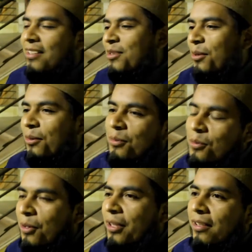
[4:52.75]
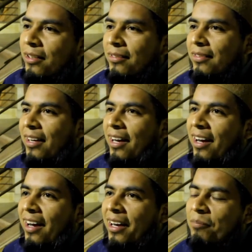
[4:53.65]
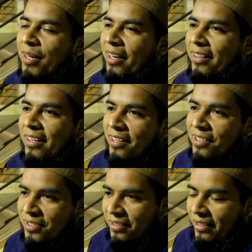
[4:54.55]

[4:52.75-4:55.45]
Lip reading: let's go to work. And I'm like kind of